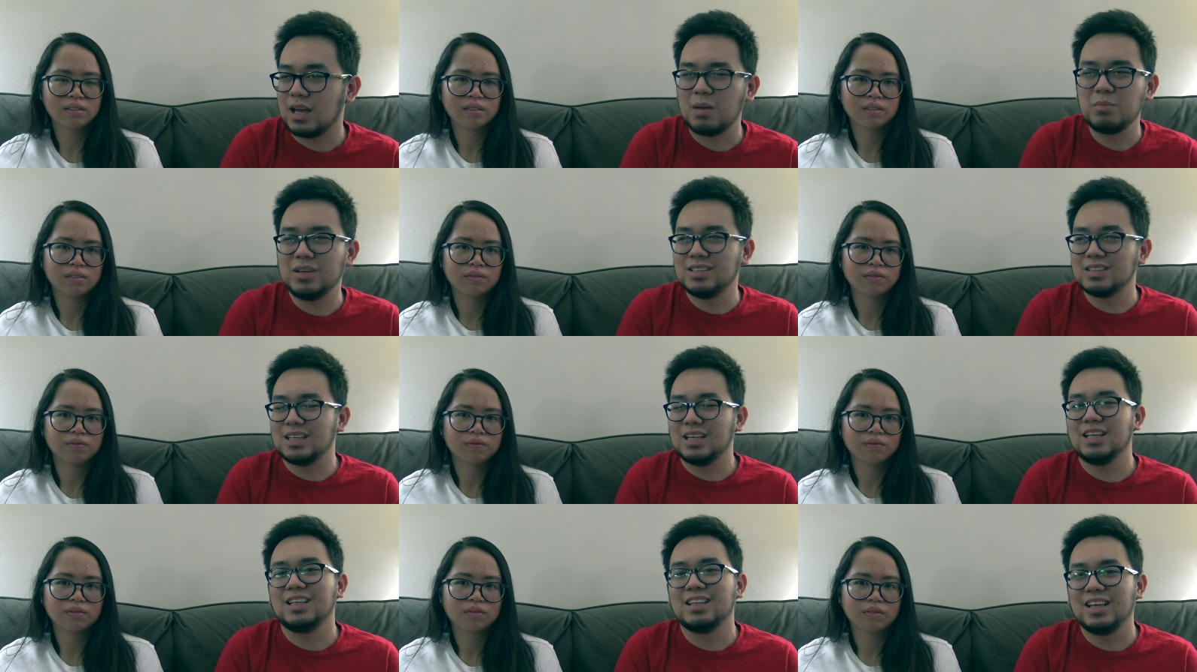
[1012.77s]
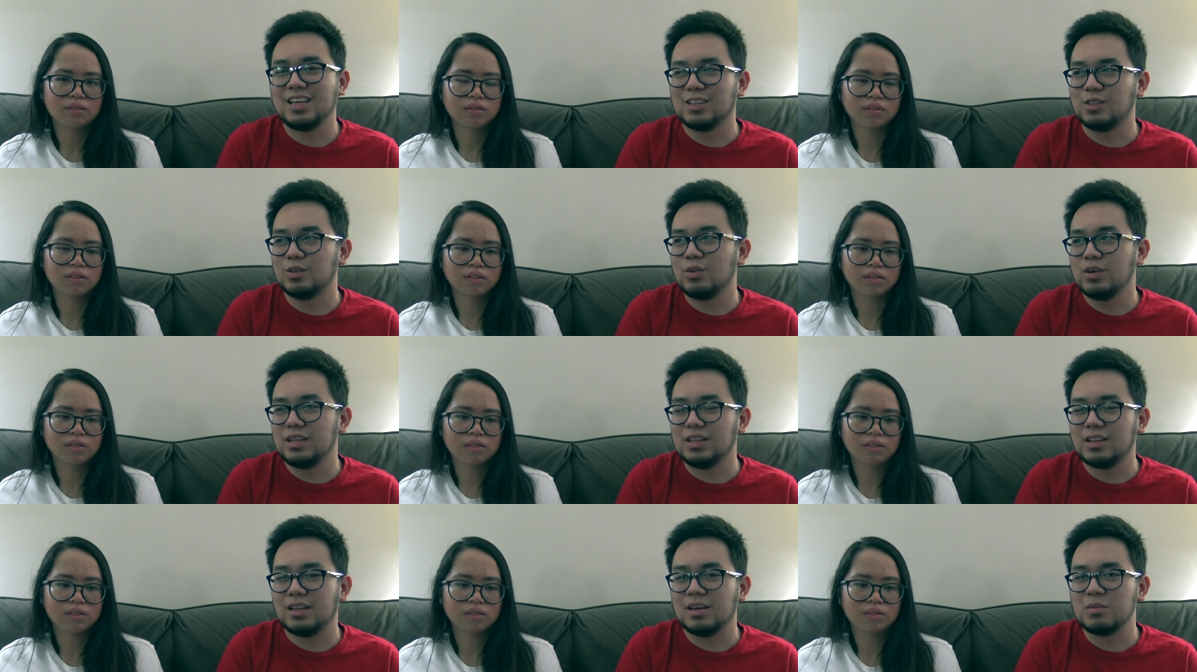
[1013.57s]
Speaker 1: I mean, it's not like they could do
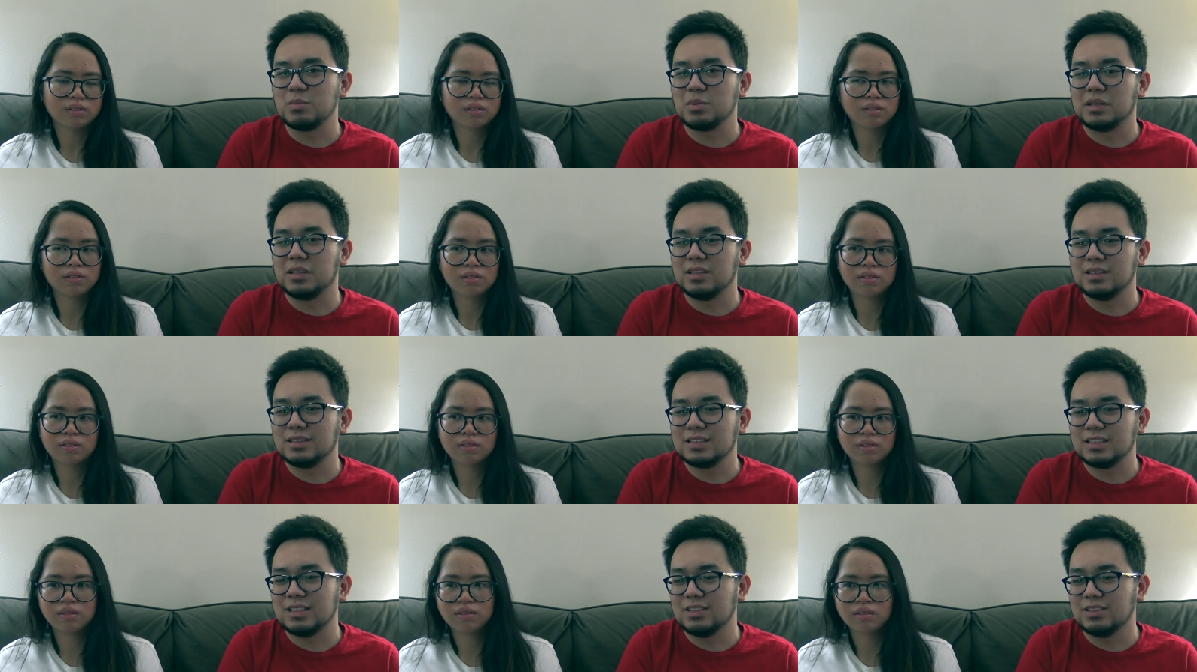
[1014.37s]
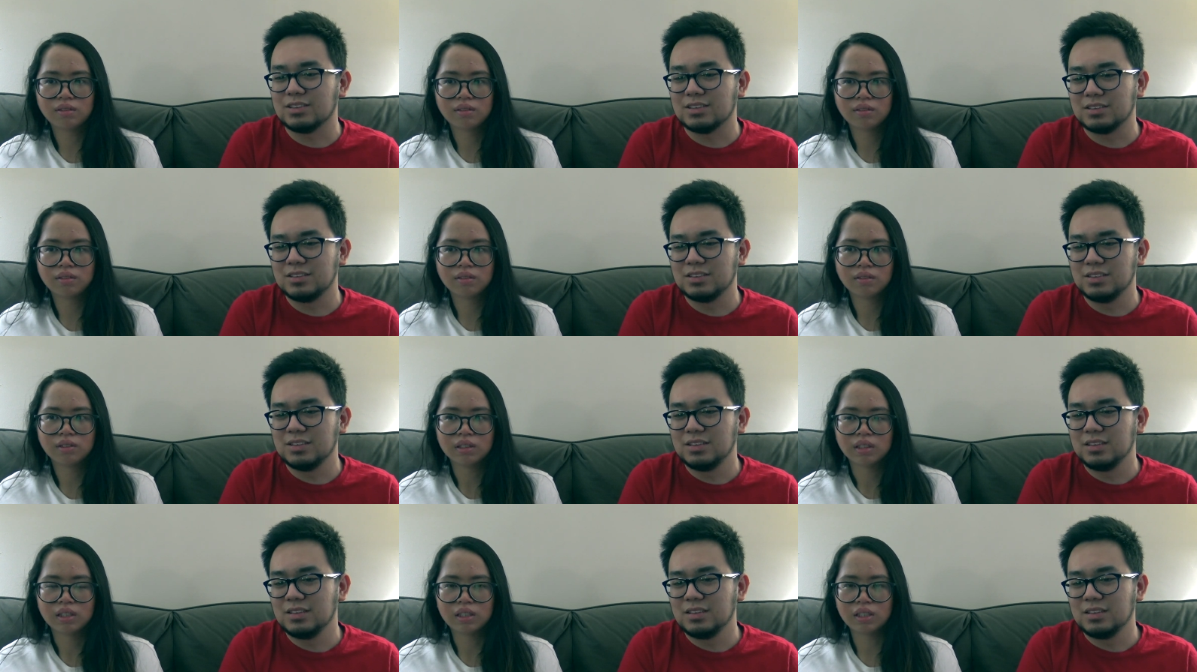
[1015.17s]
anything, but still.
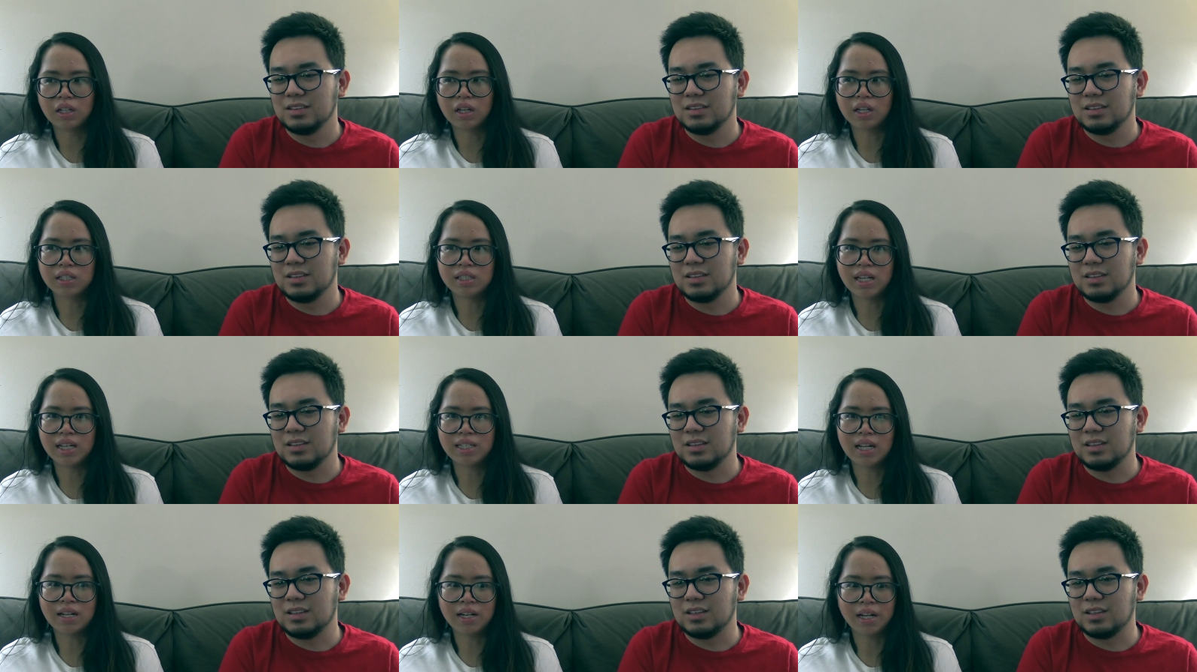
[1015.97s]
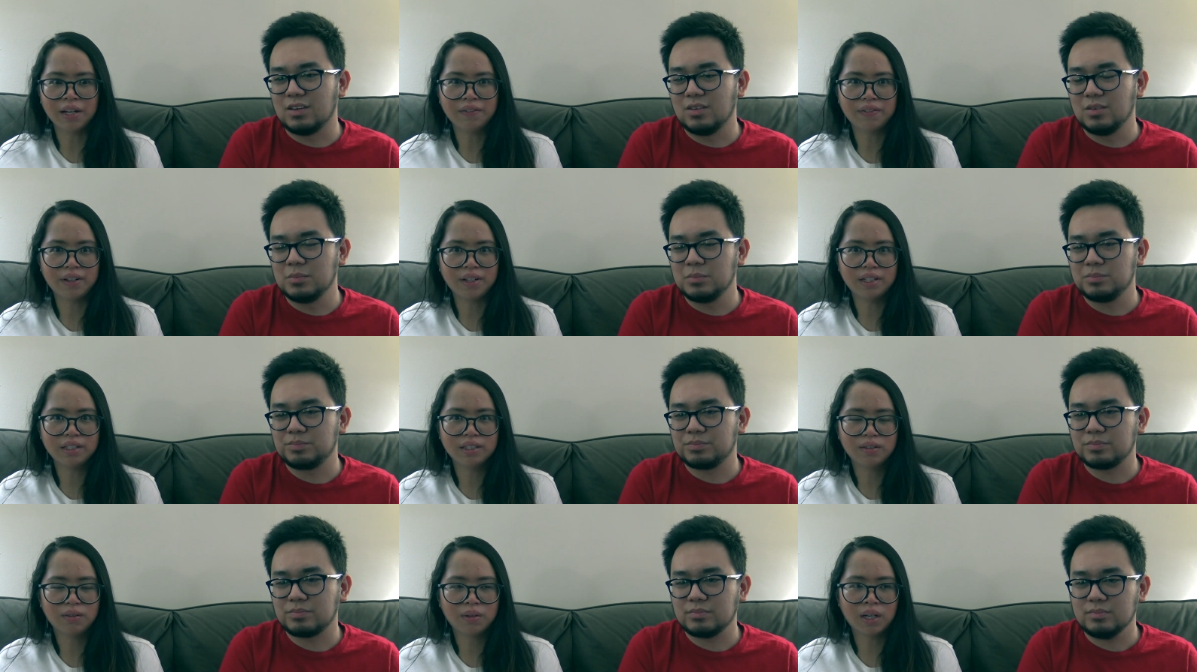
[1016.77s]
Speaker 2: They could take down you know? Ava,
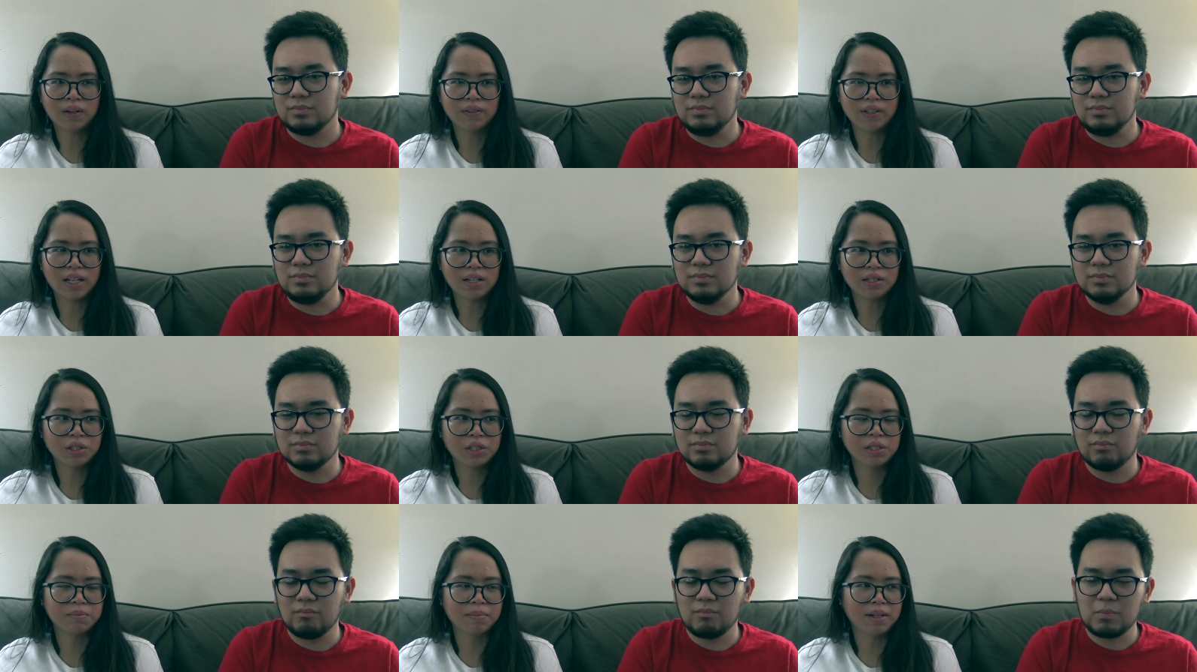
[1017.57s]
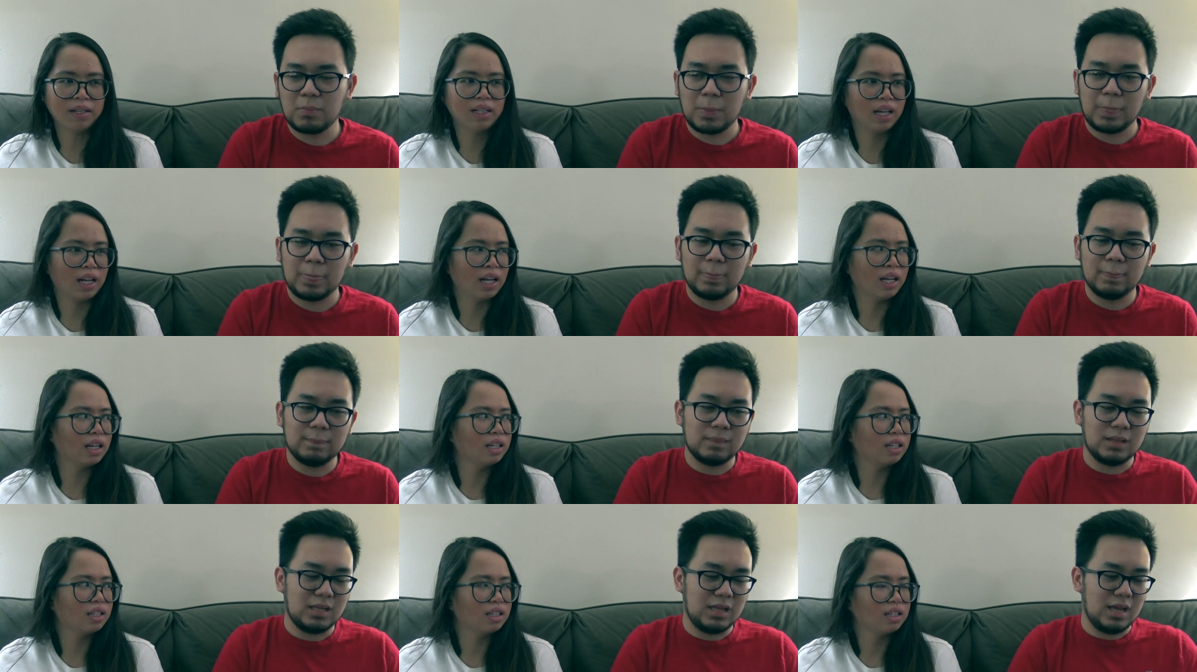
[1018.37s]
whatever the hell she's building.
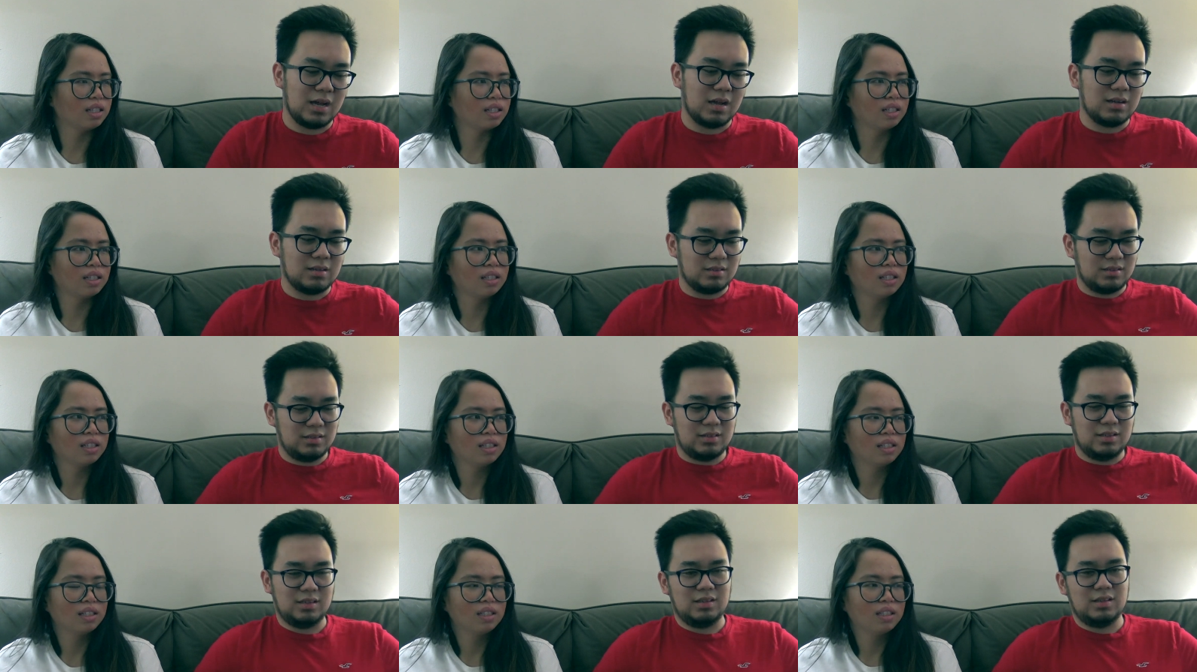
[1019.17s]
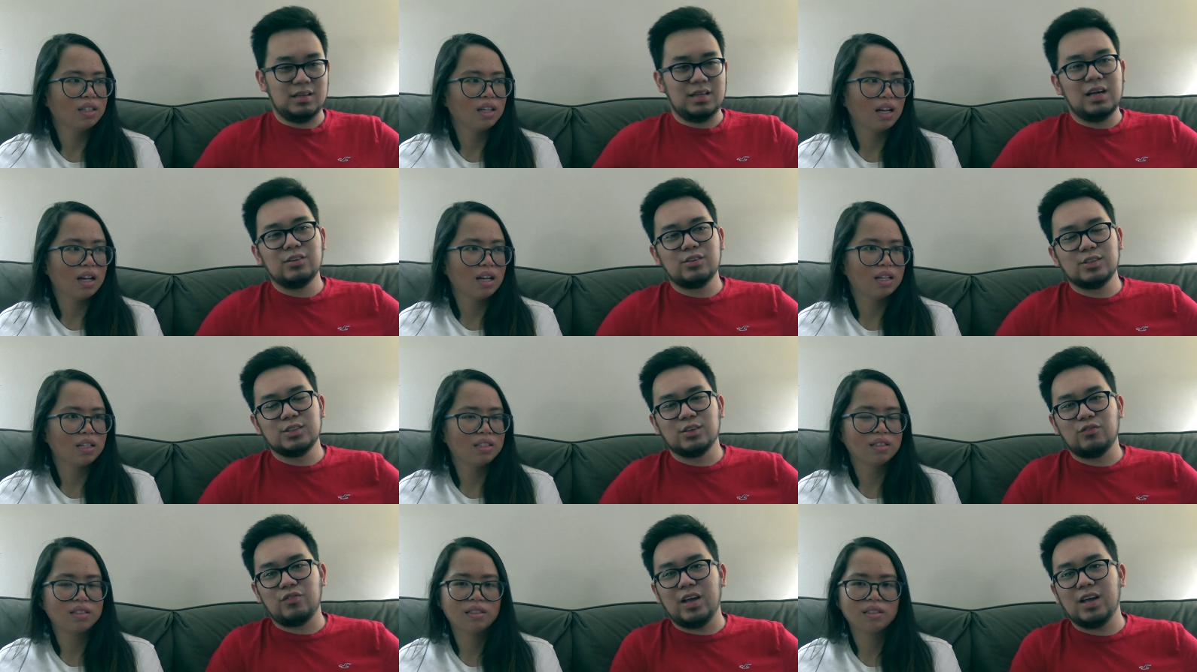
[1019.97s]
Speaker 1: Yeah, and now there's
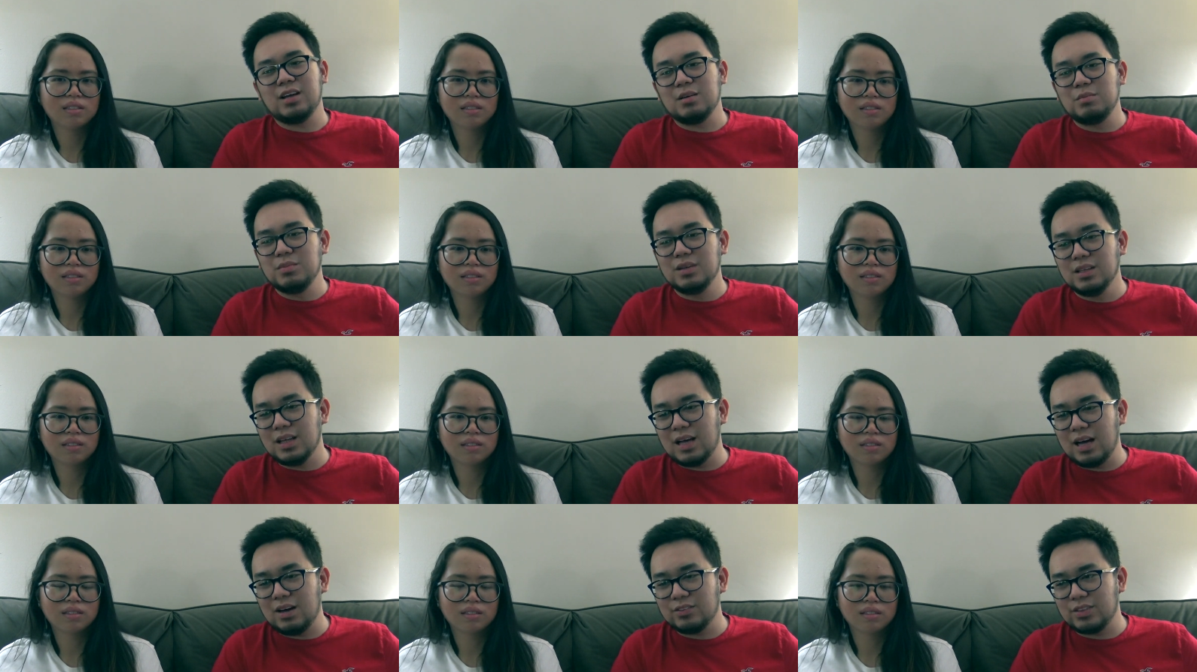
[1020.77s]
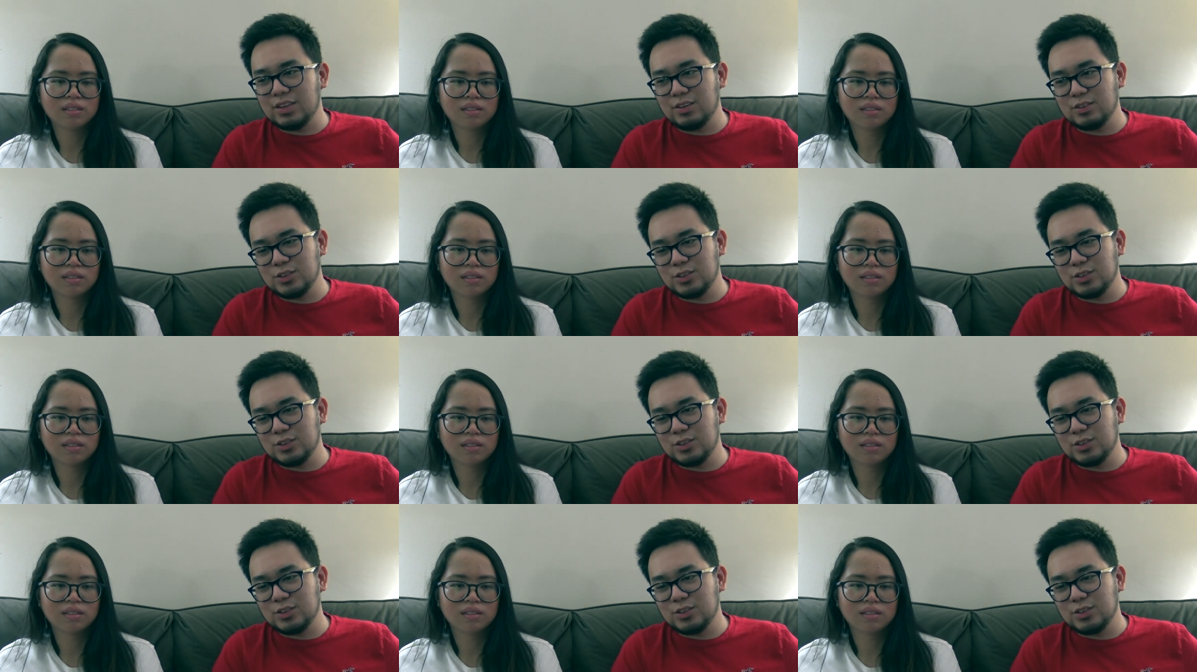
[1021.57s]
a fake Camilla out there